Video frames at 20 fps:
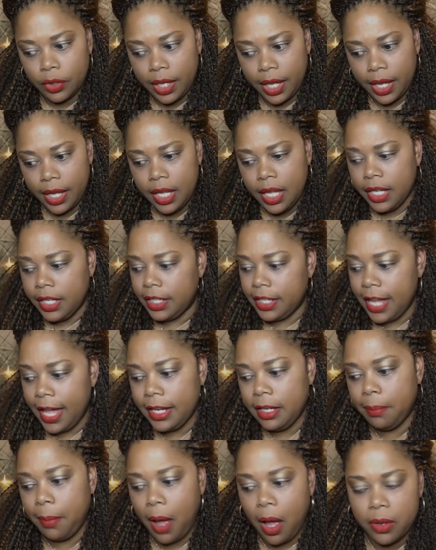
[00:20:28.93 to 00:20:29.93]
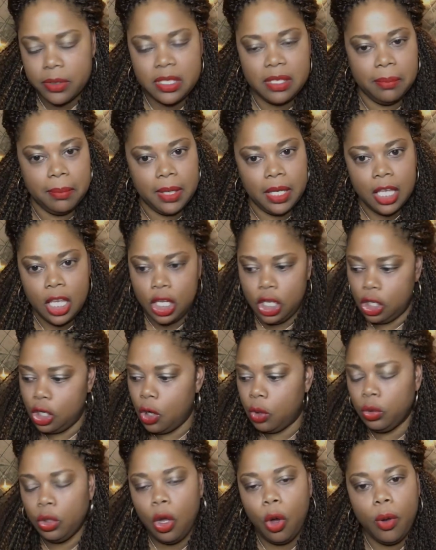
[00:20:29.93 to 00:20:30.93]
Okay? You're not the boss of me. You
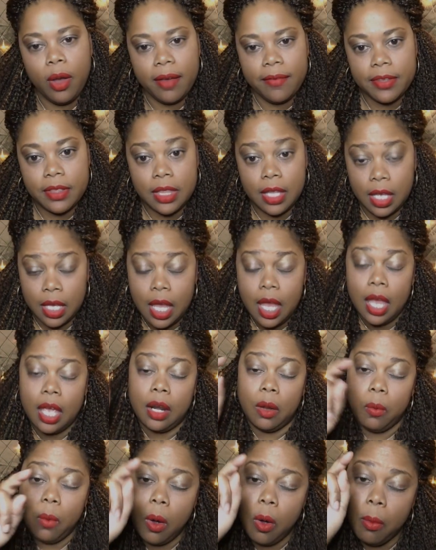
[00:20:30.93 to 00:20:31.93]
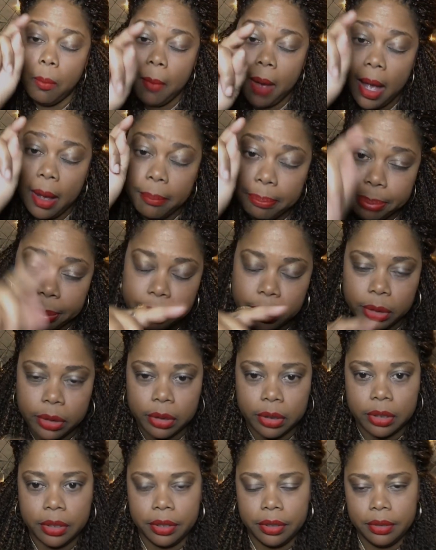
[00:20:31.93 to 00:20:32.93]
don't know everything. And I want my
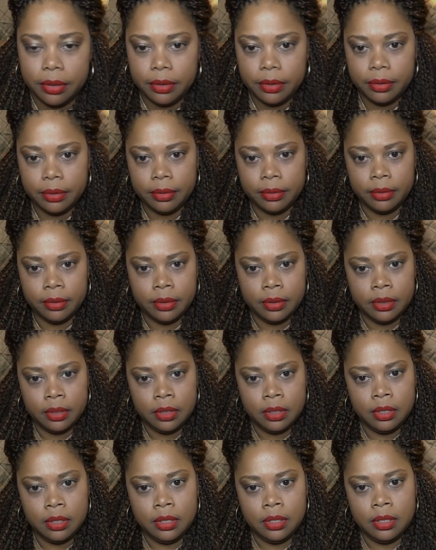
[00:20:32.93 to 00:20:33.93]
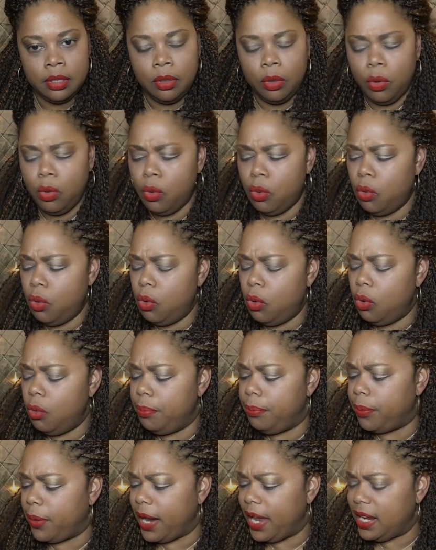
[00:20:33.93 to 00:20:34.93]
book.
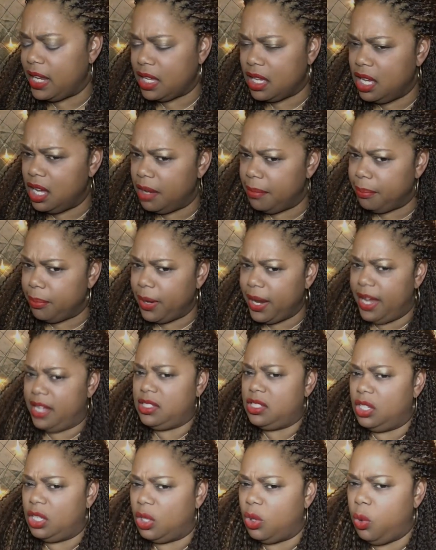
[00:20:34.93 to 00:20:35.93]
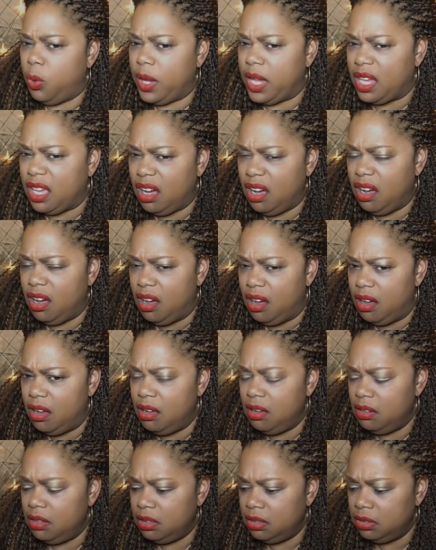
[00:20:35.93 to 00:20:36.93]
Ooh, Brad, it cut Brad to the quick. Ugh.
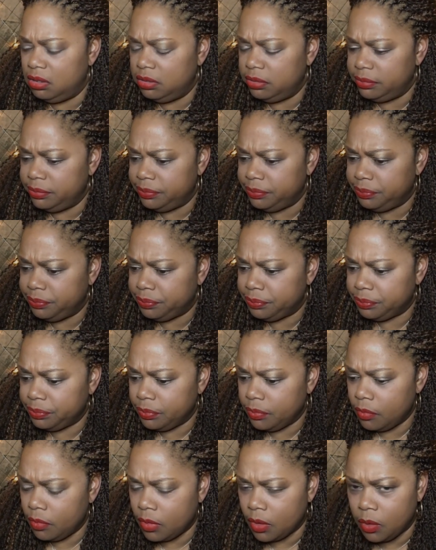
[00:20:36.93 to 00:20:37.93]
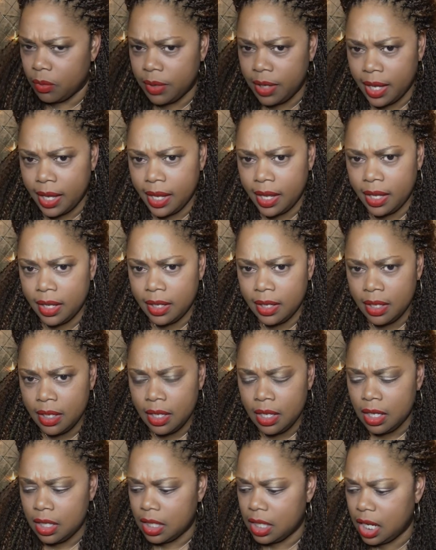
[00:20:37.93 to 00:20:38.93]
Okay?
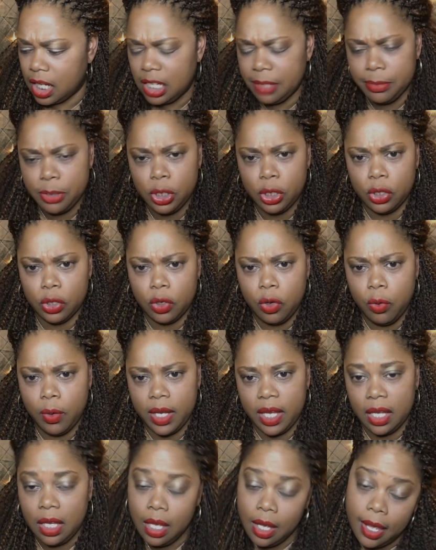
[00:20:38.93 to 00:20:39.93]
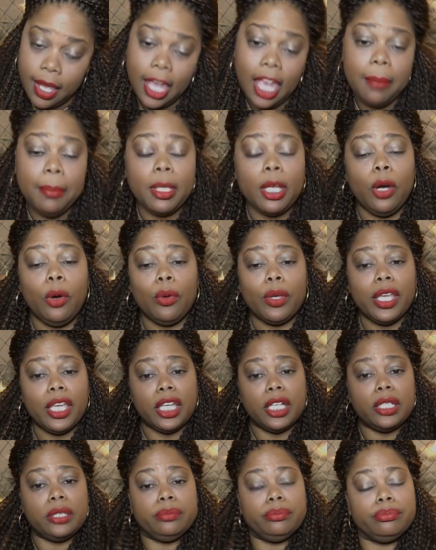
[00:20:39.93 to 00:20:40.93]
Cut him to the quick. Amy don't
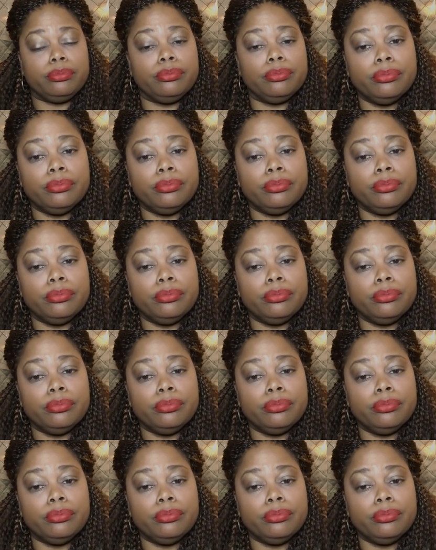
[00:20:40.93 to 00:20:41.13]
kill.